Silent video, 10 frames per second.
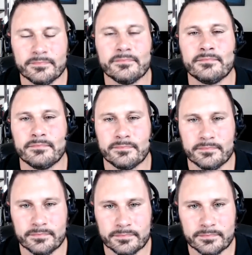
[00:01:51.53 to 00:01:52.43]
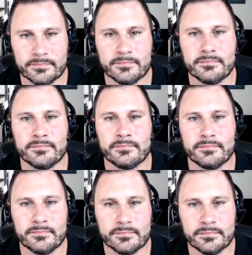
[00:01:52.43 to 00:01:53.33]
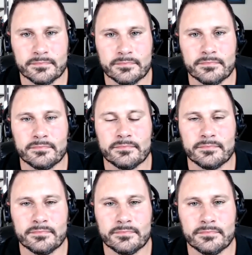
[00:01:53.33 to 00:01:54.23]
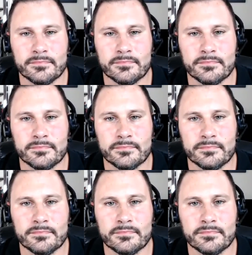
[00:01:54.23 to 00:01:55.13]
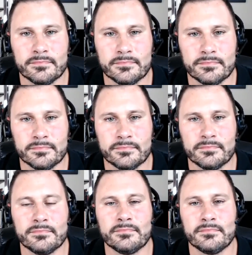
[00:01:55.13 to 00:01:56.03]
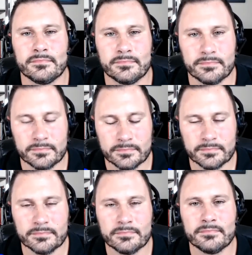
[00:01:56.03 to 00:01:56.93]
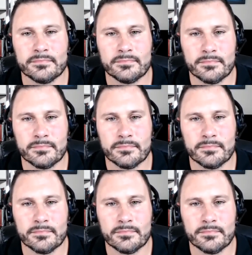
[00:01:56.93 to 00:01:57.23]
[no speech]